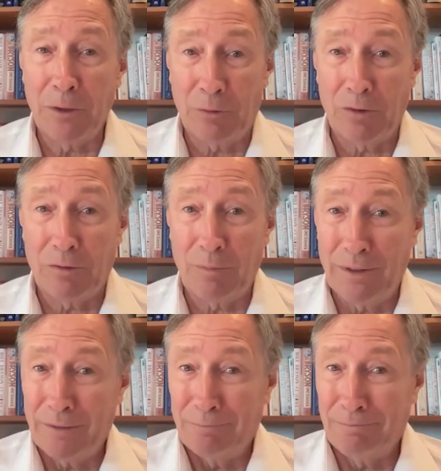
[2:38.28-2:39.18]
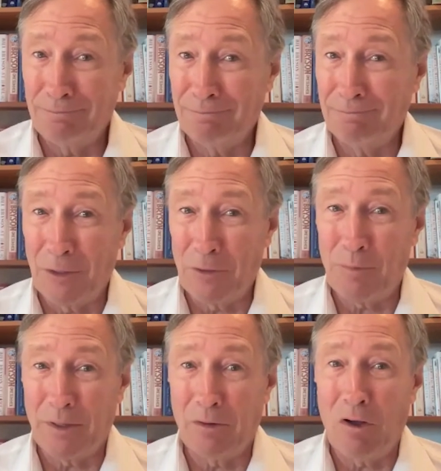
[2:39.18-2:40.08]
you know it's been it's
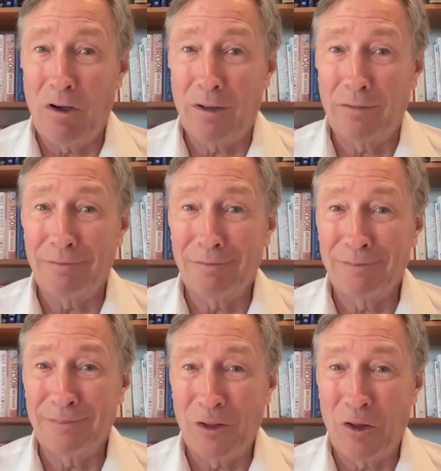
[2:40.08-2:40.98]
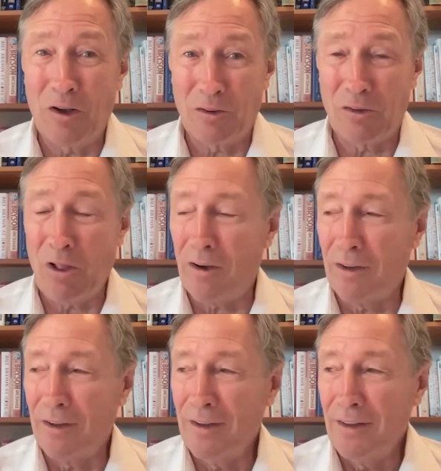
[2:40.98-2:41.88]
been a long long
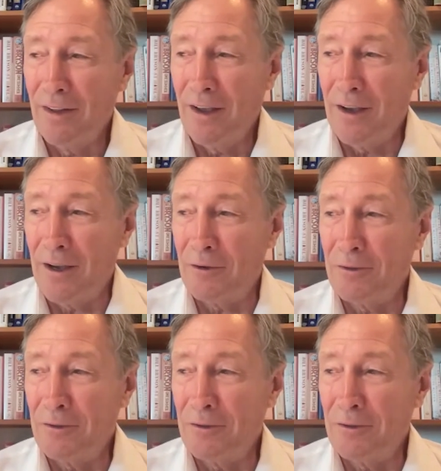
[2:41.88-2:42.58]
slog. Uh,